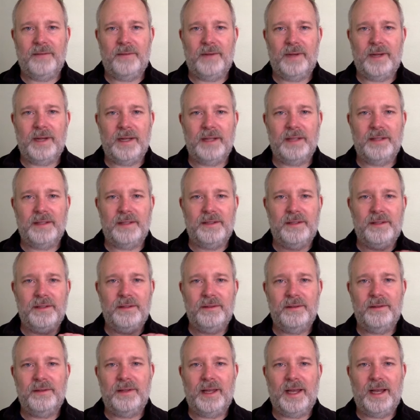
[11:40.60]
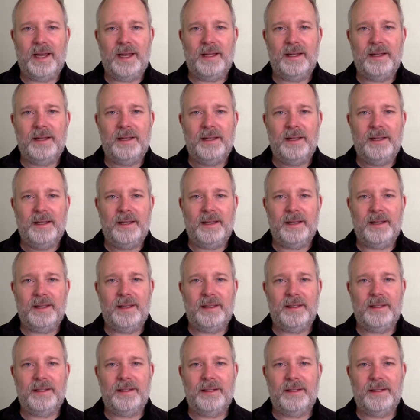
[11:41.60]
And when I do that,
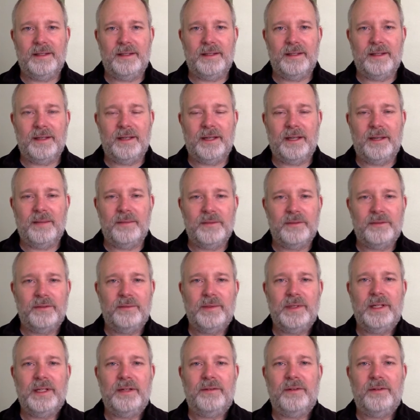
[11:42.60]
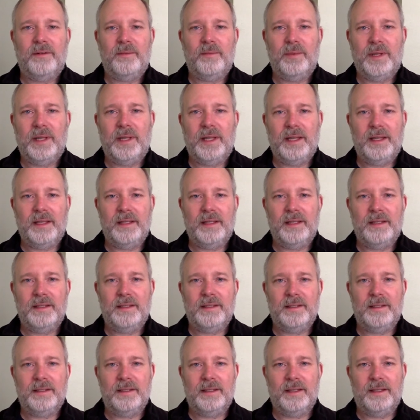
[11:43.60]
it comes from a different
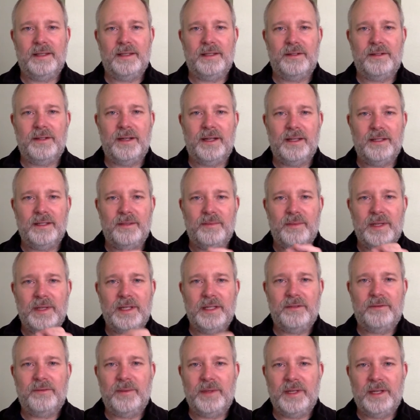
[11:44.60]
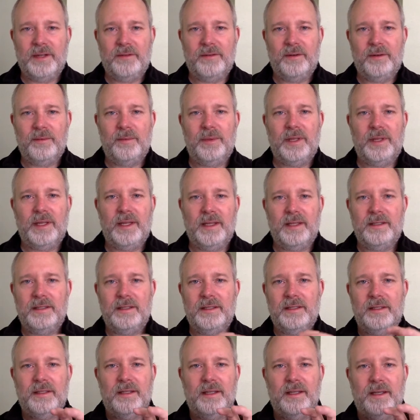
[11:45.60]
place, it transmits from a different
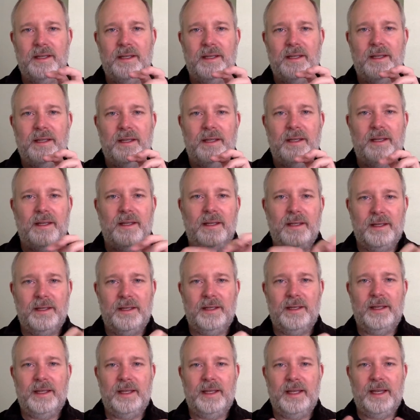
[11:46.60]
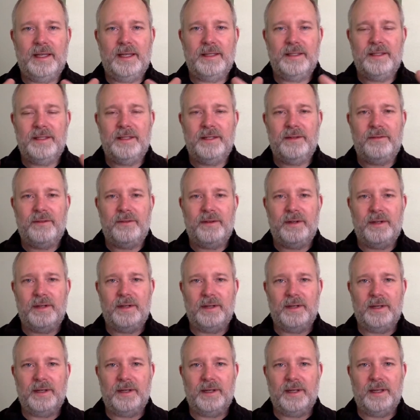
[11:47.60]
place, it has a different
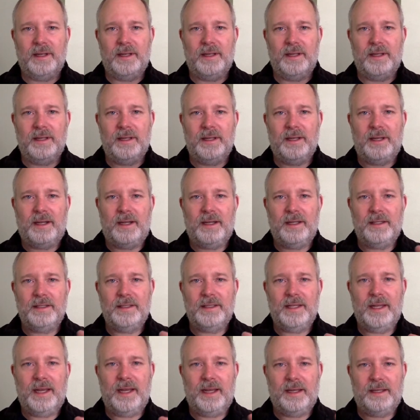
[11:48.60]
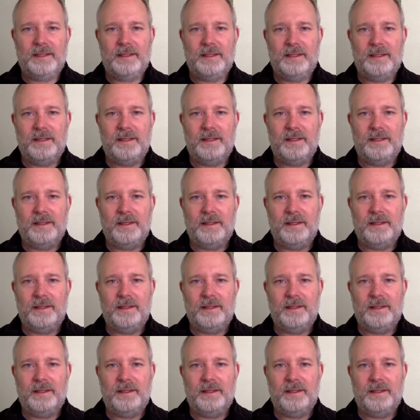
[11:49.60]
context